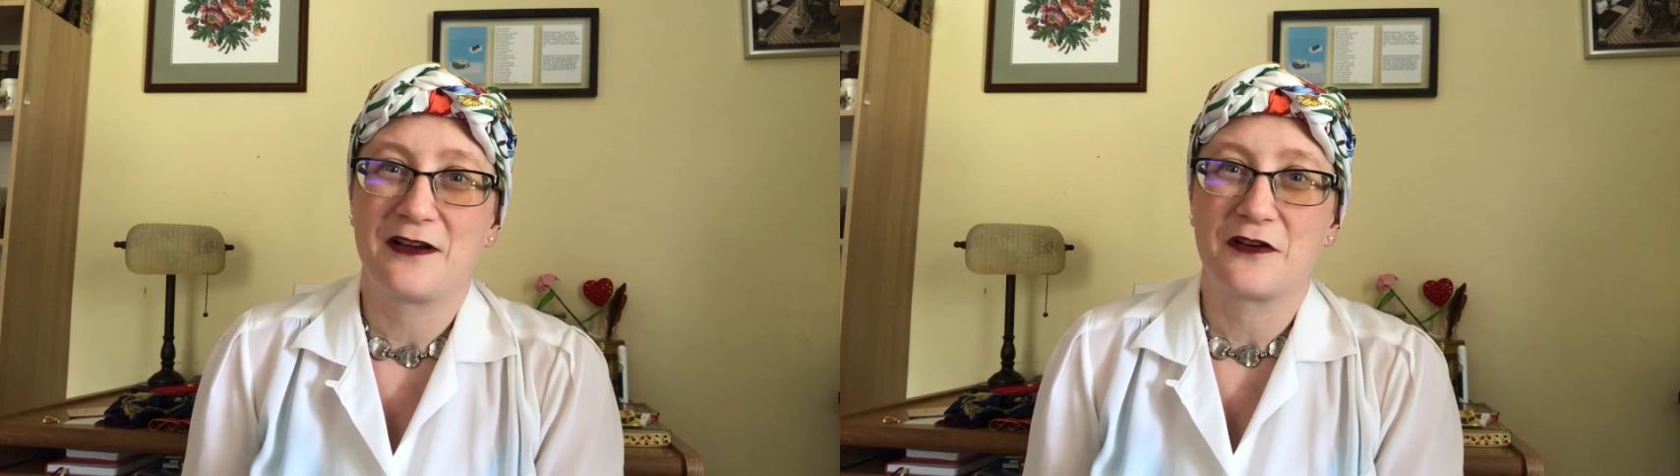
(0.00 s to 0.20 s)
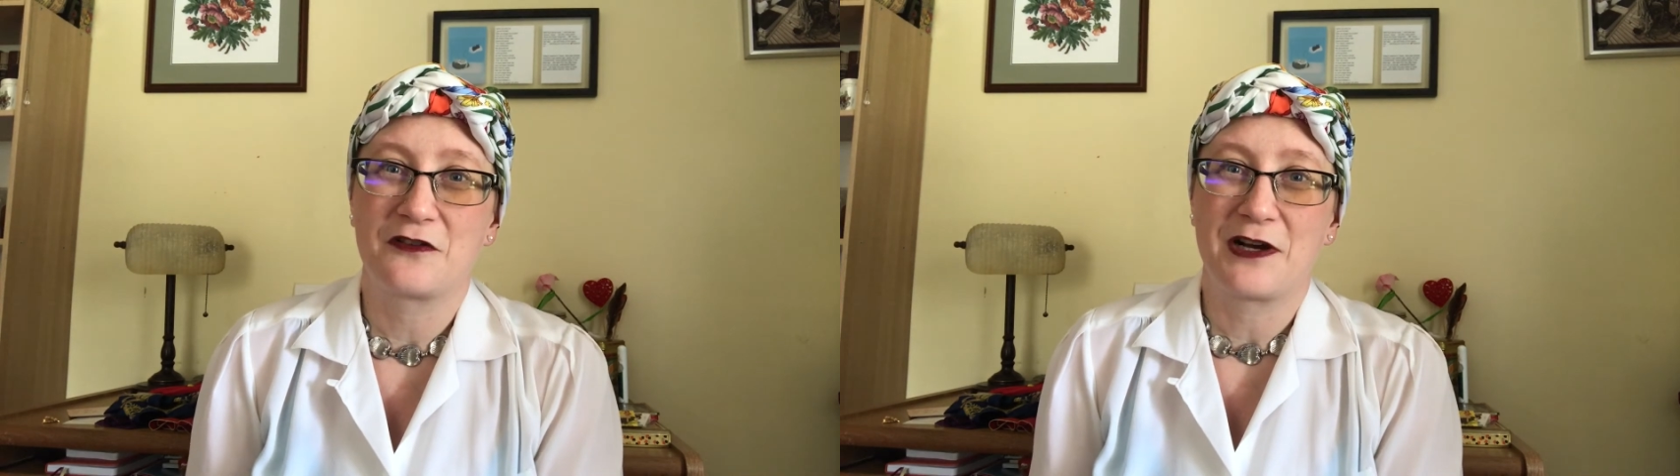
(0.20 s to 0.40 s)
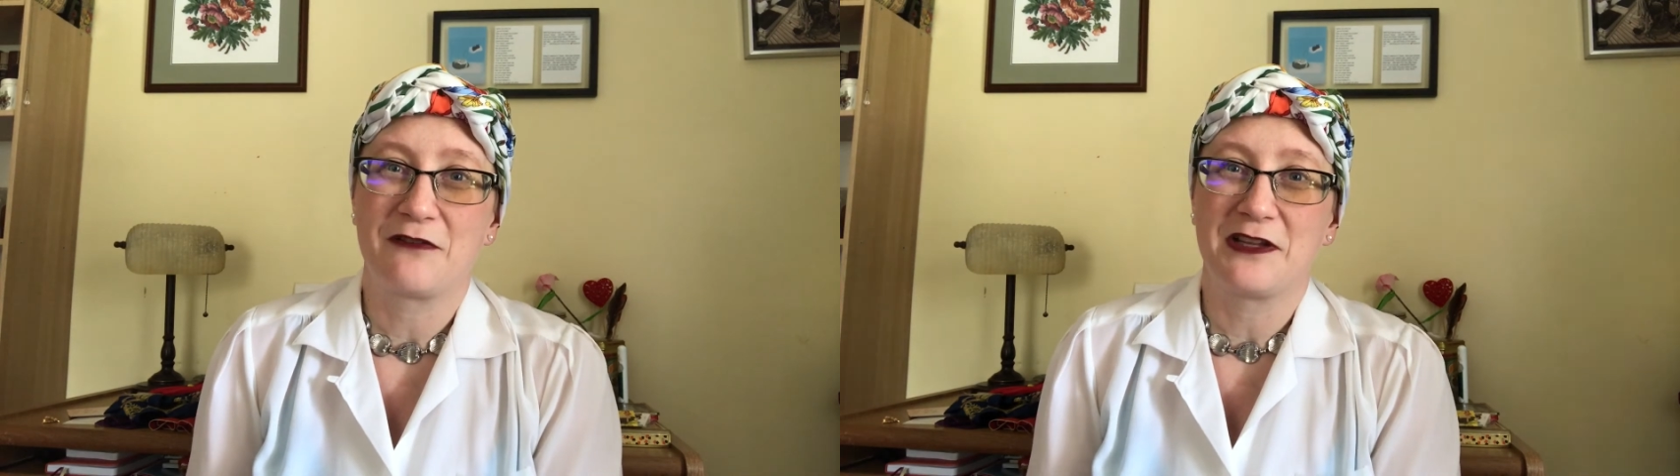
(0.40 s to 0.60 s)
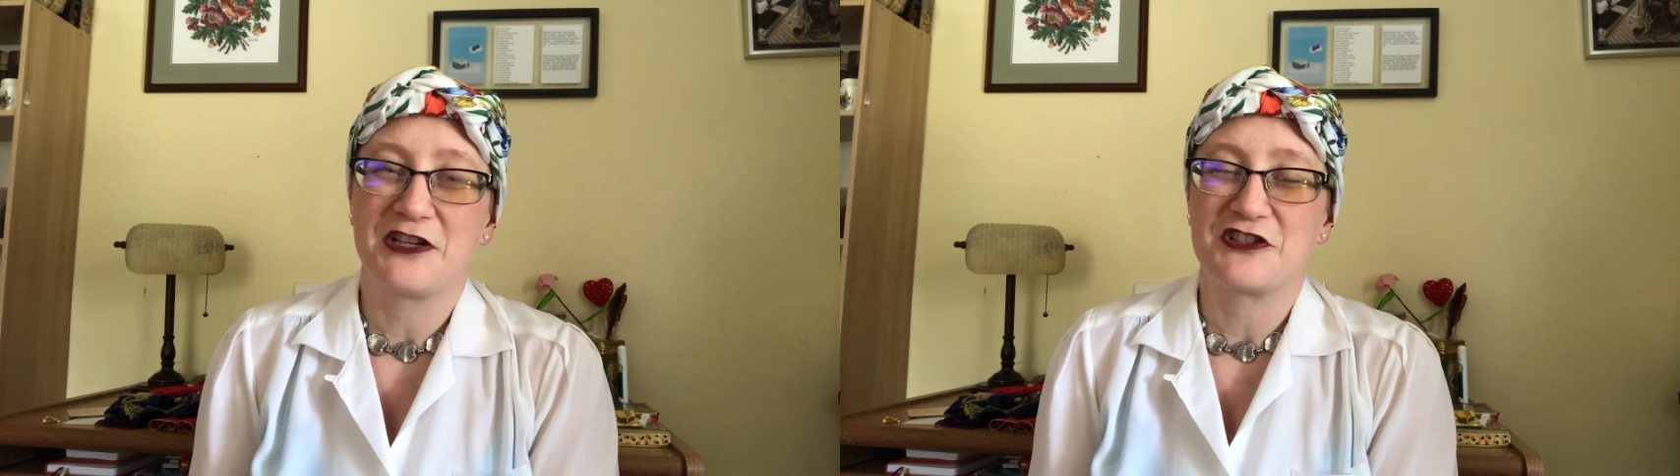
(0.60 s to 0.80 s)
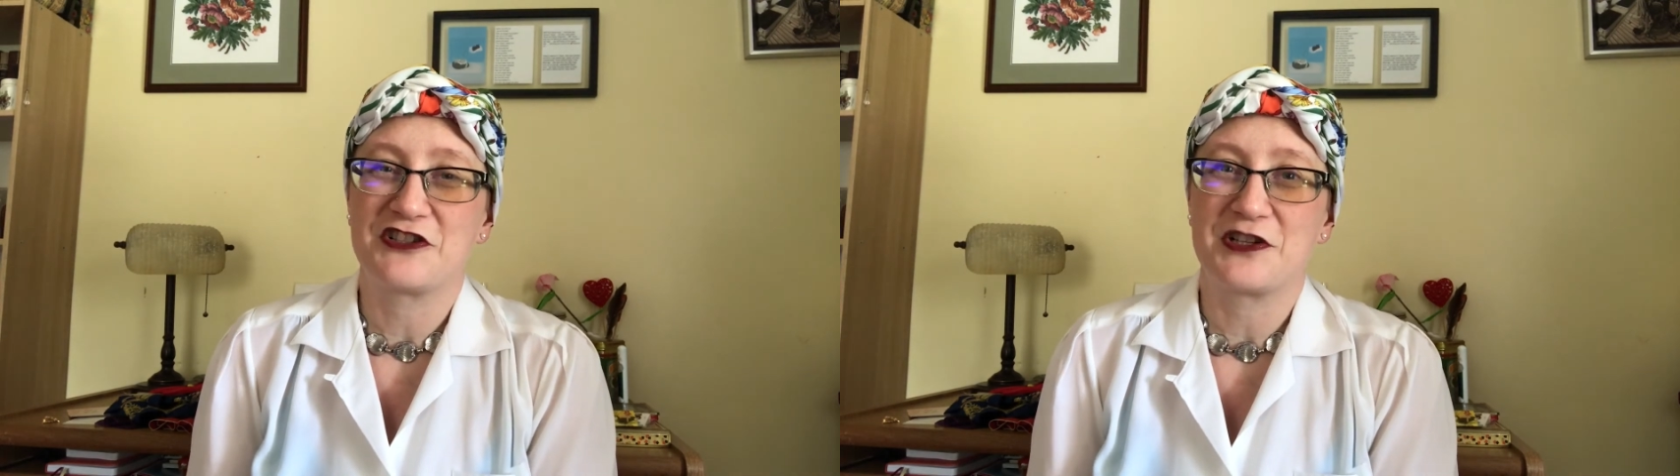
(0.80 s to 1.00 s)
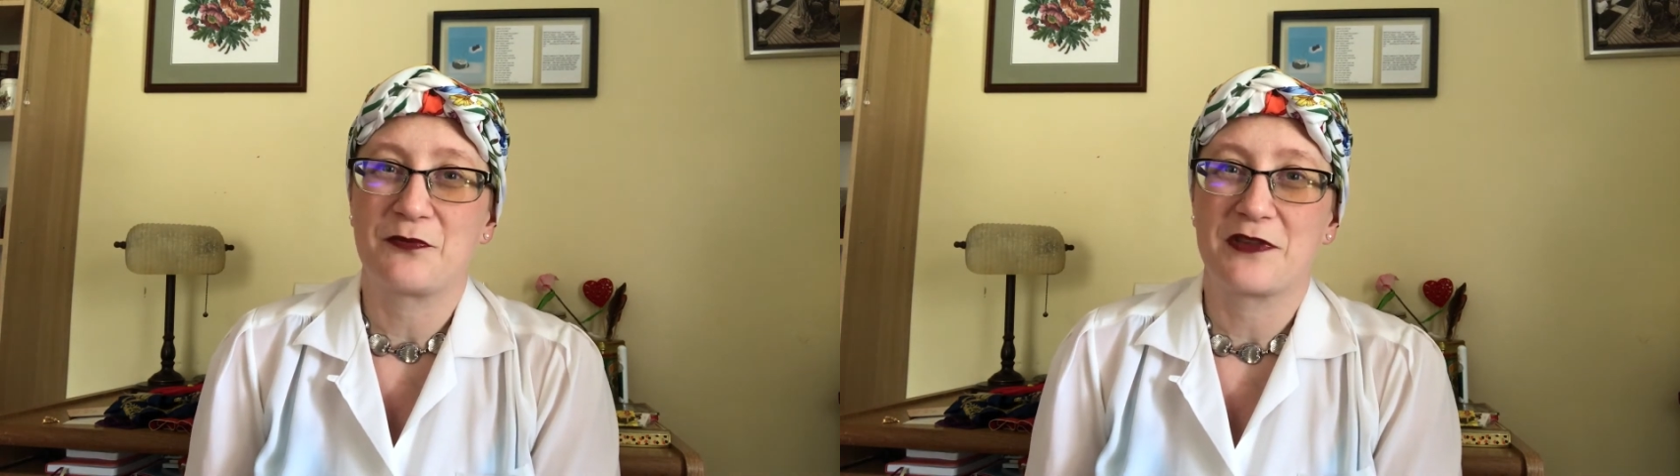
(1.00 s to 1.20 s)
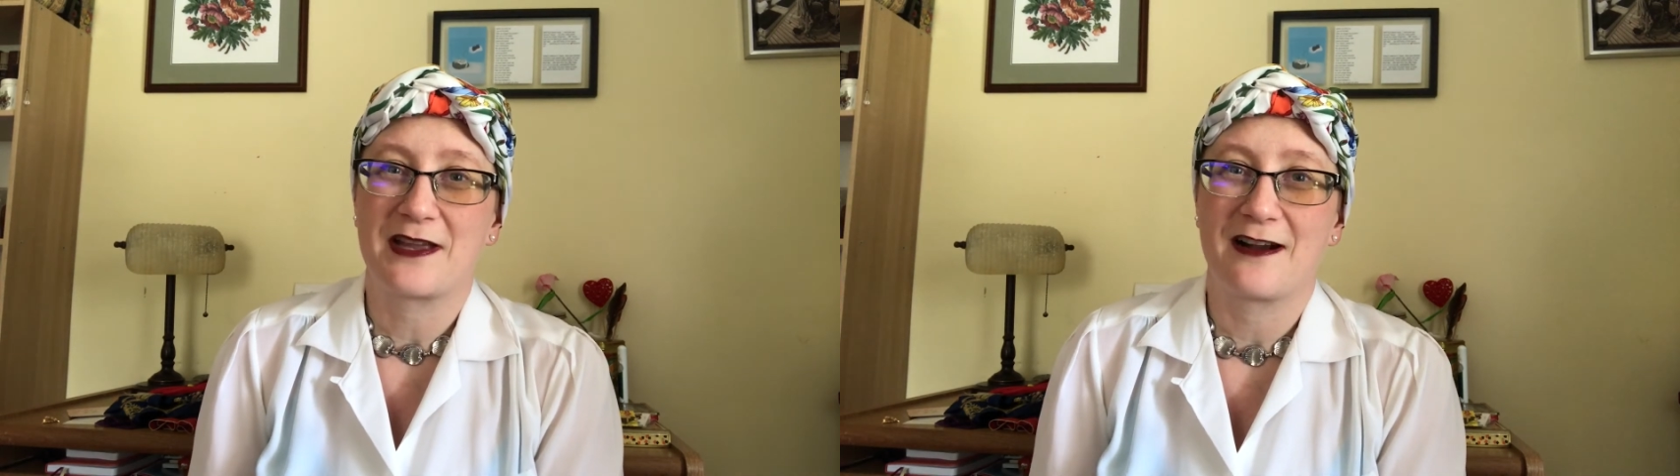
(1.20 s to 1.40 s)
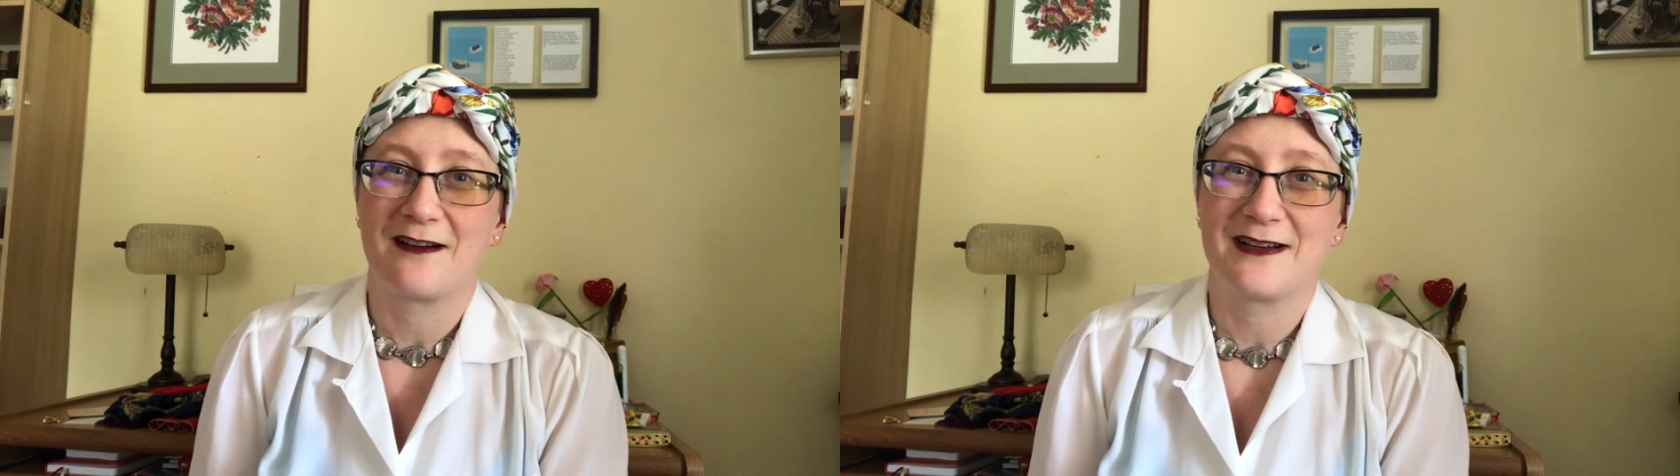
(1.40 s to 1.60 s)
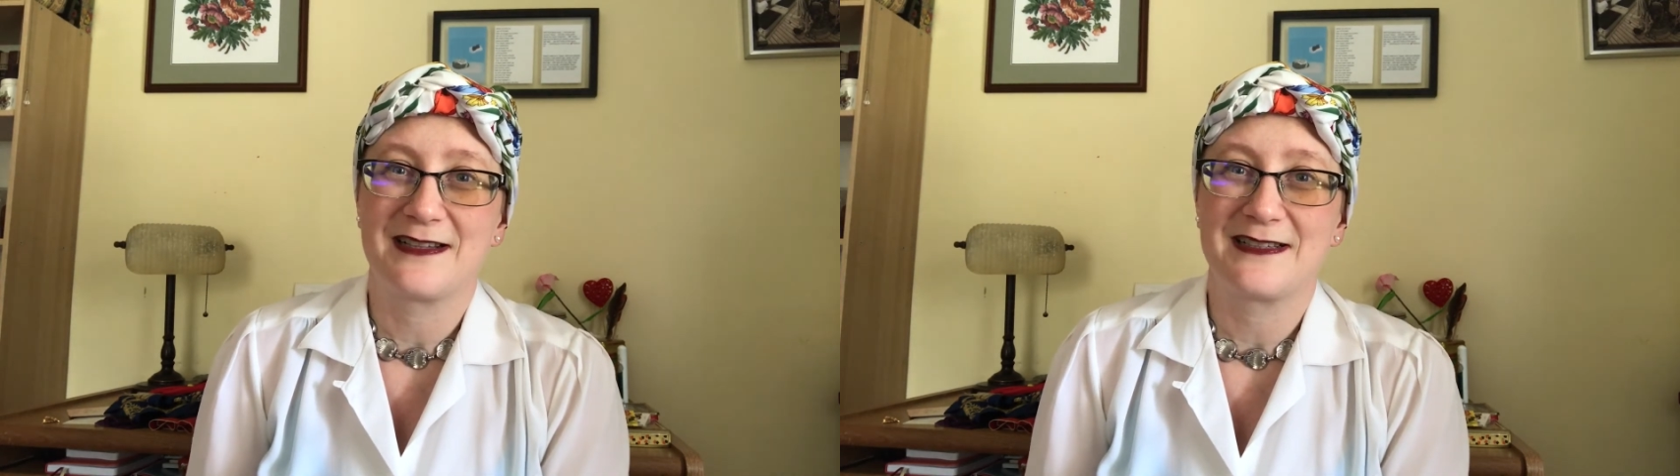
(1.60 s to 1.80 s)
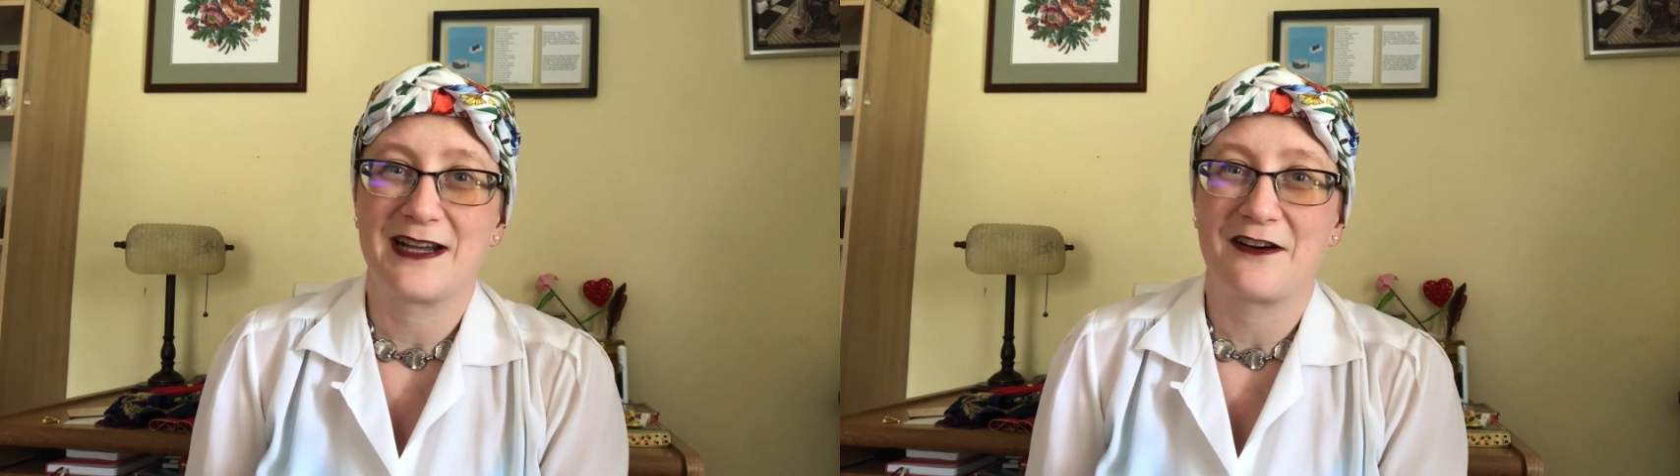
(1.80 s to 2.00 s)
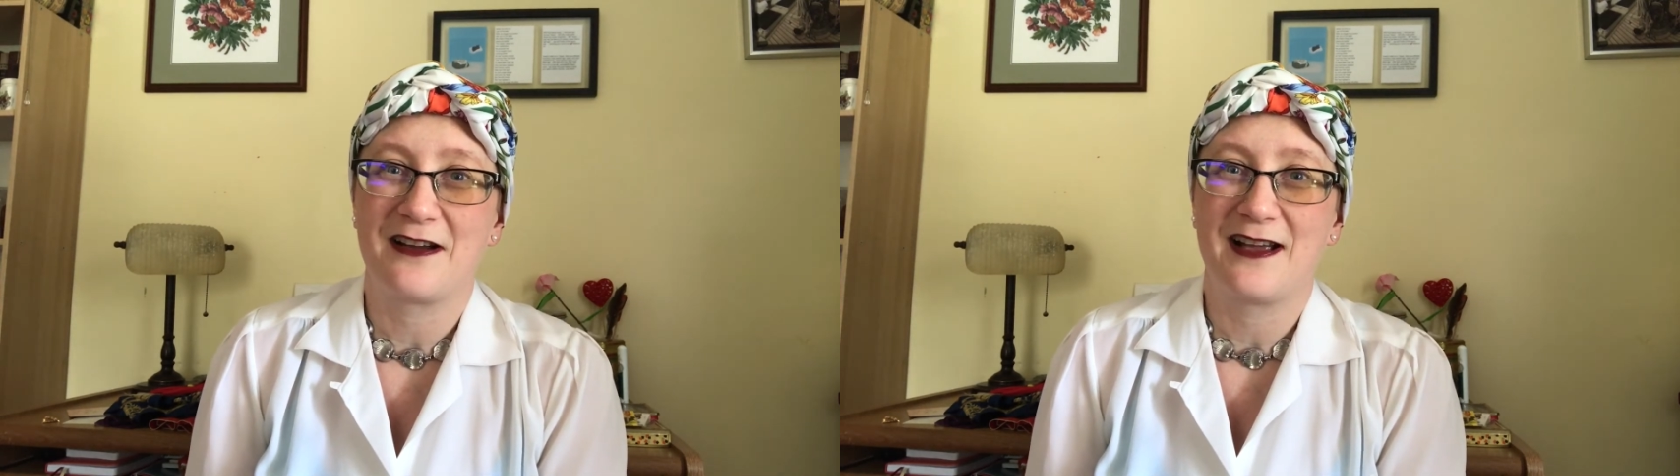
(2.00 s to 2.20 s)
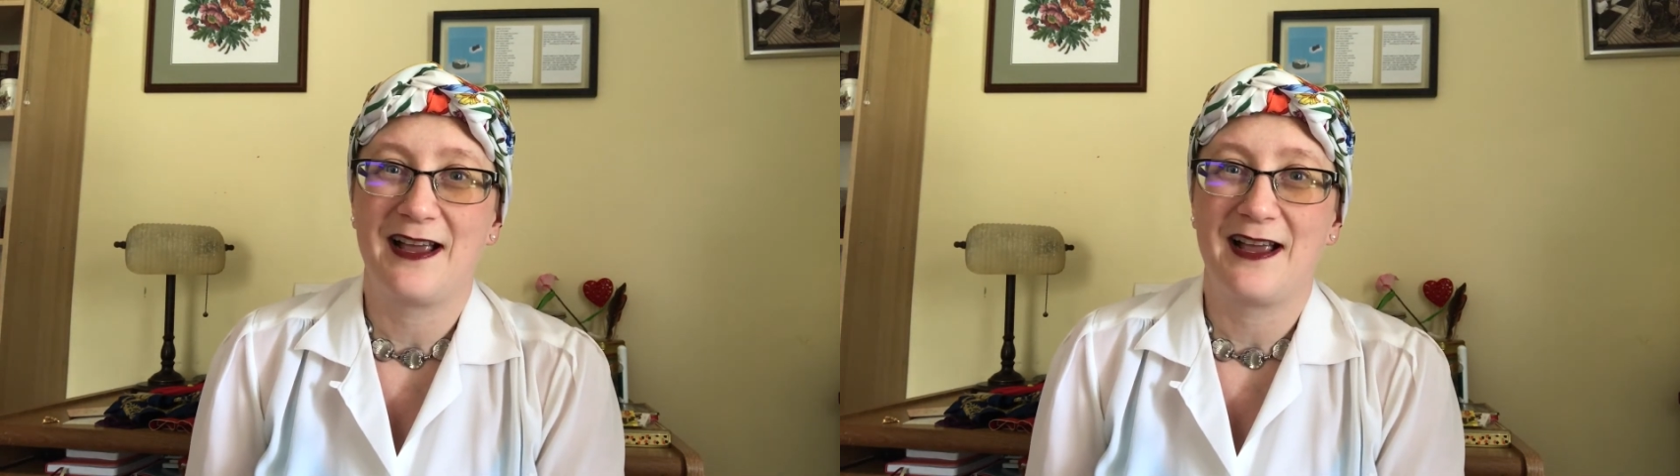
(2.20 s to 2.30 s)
a great relationship with Karen and Sarah.